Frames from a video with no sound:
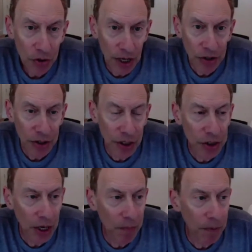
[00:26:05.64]
that's an
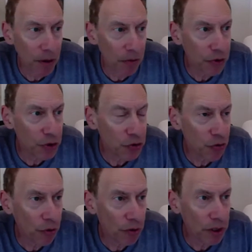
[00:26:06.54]
example of
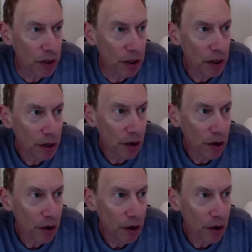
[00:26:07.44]
controlling,